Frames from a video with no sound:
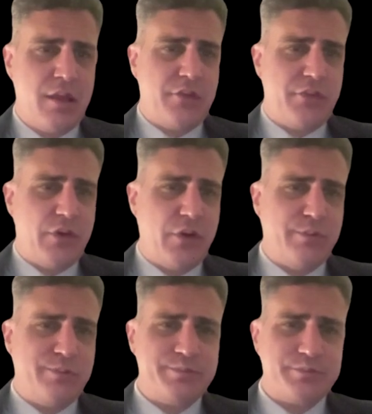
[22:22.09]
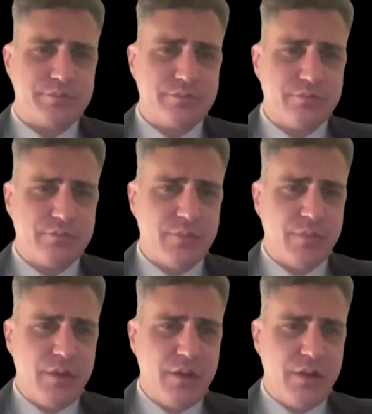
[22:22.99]
So
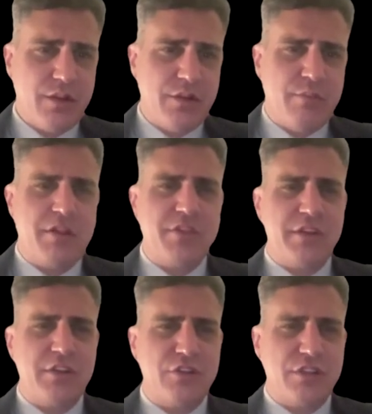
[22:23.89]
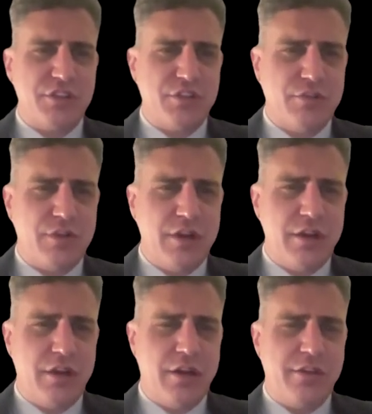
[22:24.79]
the monthly attrition,
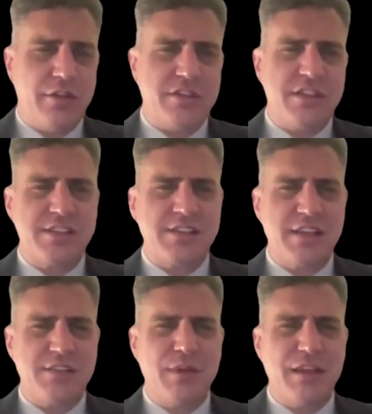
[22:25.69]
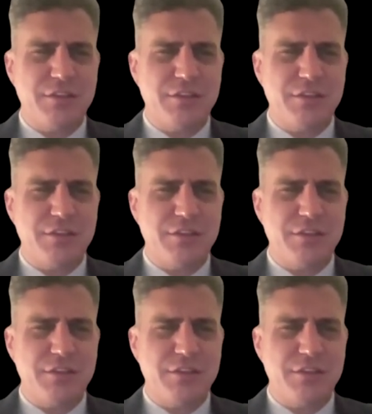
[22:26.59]
the success